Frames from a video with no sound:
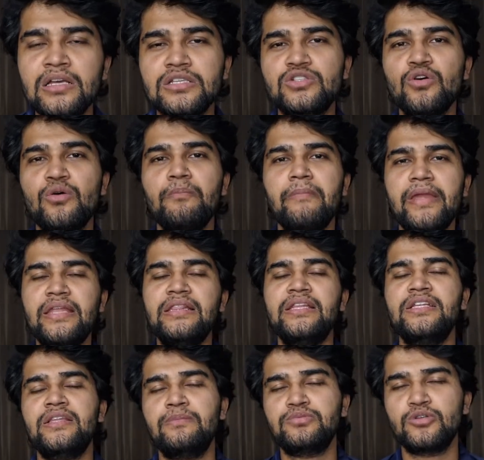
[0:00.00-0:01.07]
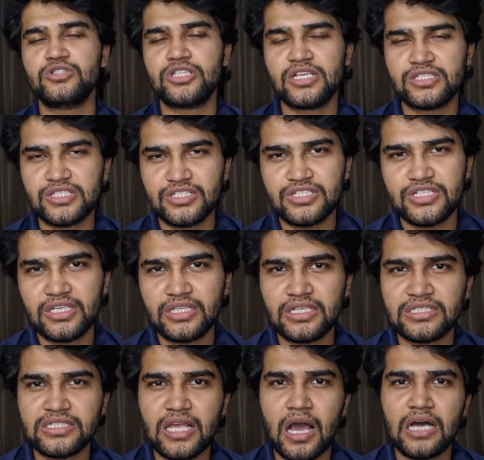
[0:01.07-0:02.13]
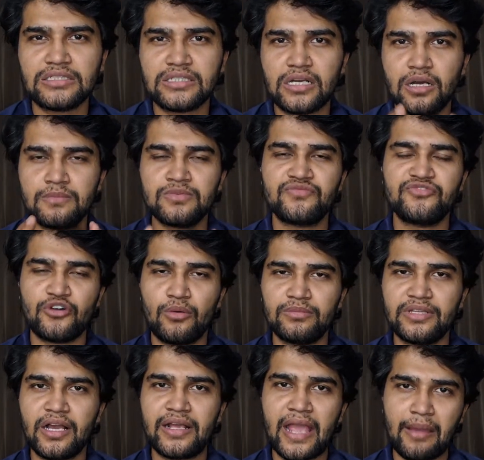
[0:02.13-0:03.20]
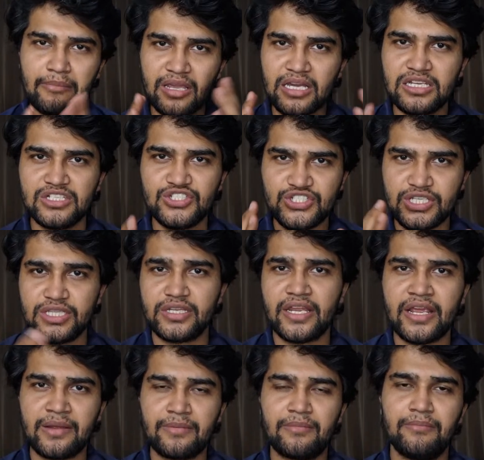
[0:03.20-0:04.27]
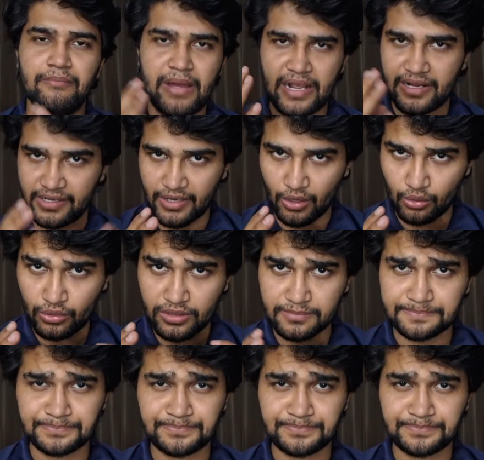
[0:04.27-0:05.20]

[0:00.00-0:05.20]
So mainly the process engineers comes from the chemical engineering background.